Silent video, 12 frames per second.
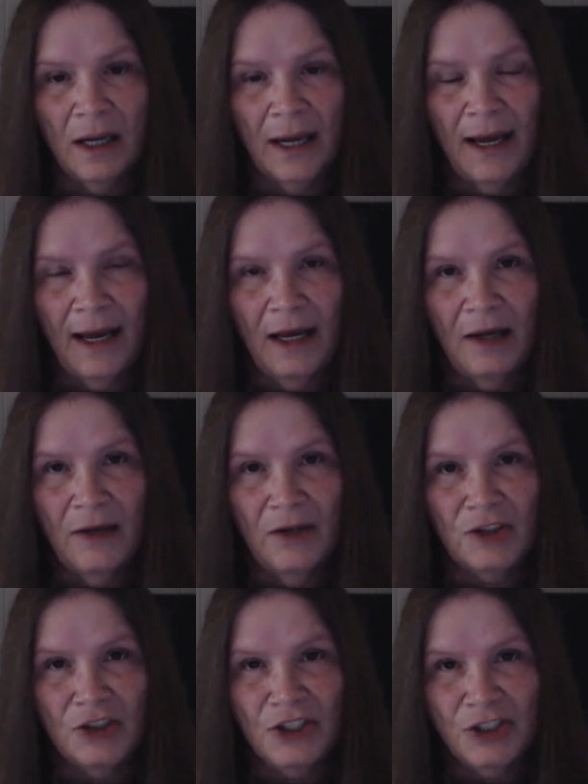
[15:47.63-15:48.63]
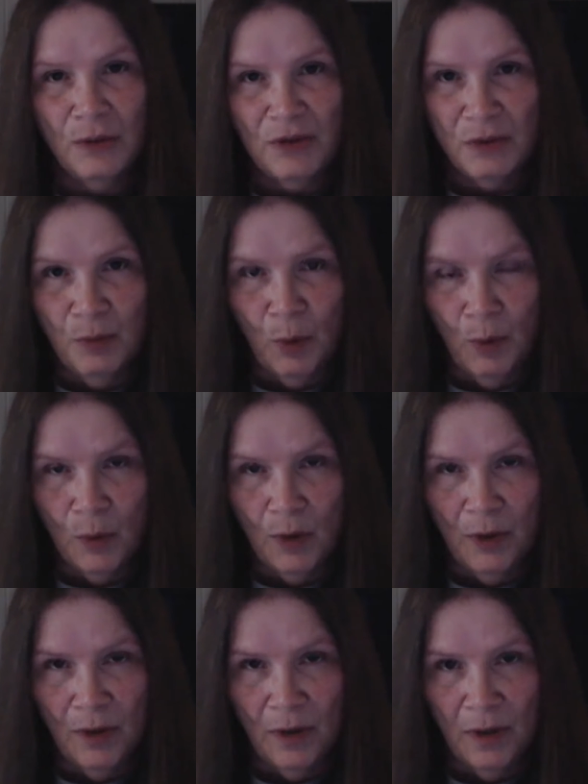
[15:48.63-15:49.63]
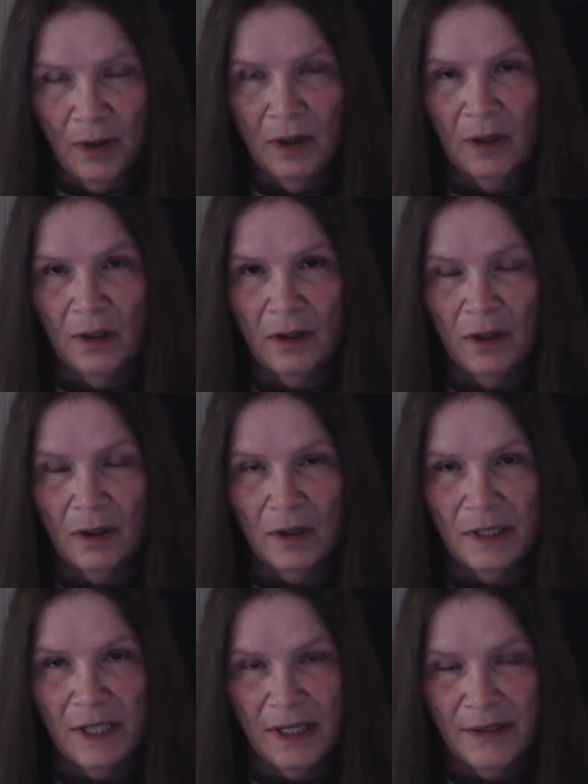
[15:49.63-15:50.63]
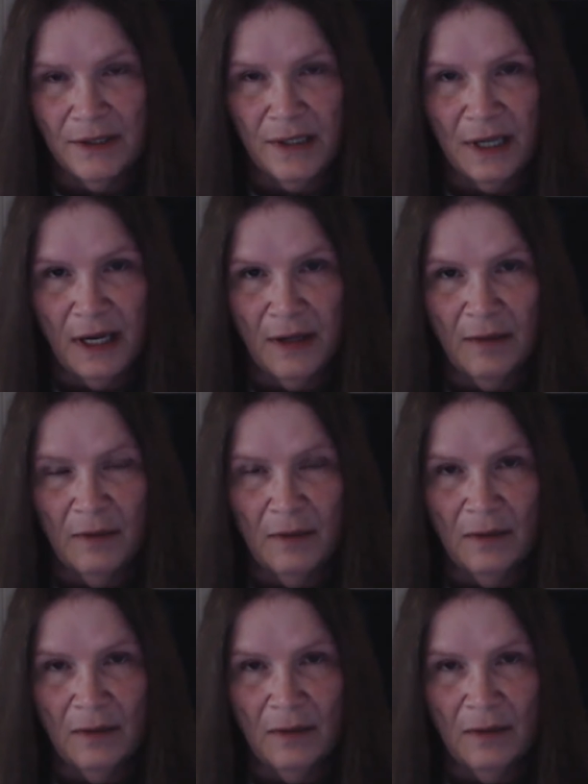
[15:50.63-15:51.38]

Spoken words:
And she was born on All Saints Day.